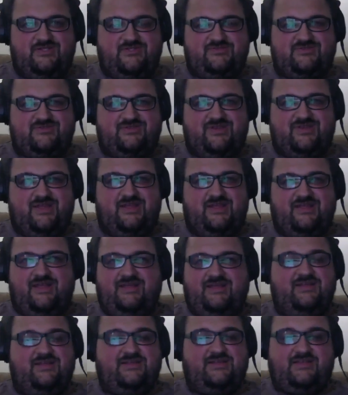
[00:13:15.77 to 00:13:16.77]

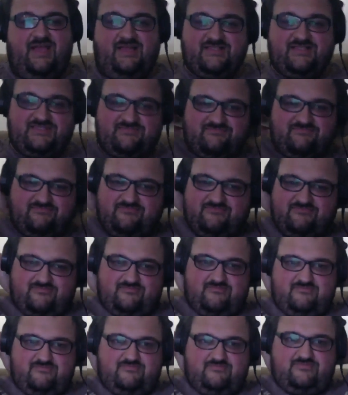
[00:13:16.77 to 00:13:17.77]
a
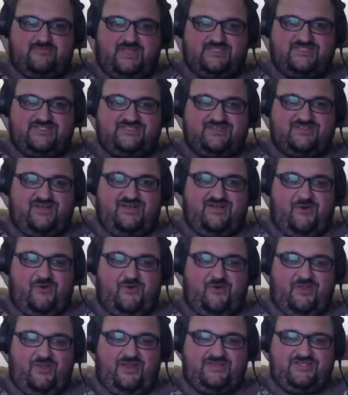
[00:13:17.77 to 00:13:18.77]

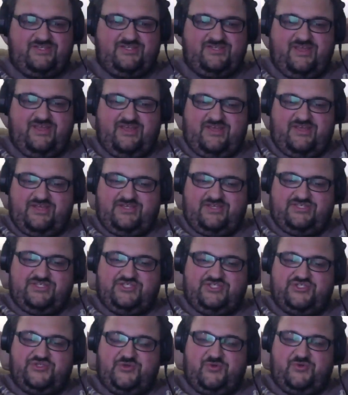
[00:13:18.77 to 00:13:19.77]
whole lot to
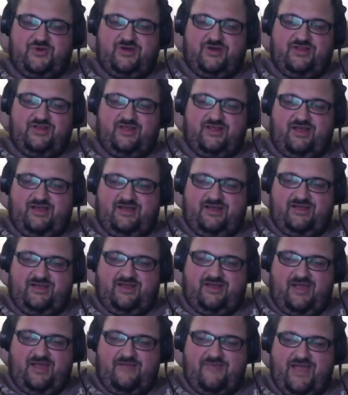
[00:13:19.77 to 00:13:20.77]
chew on. I
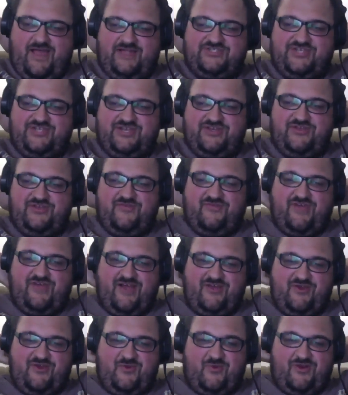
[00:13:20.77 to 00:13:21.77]
imagine you've got
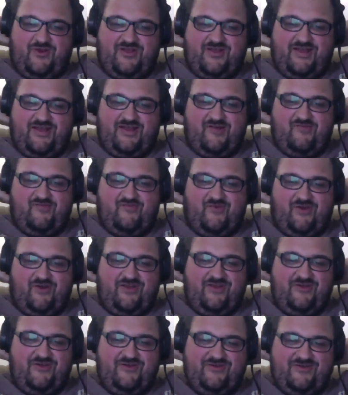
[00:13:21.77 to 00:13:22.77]
your work cut out for
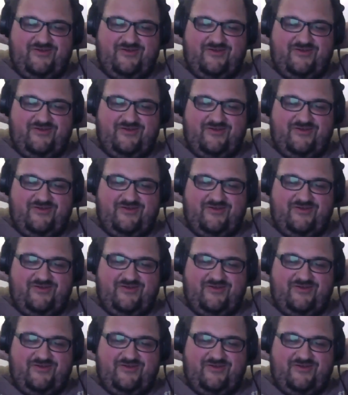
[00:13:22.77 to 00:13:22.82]
you.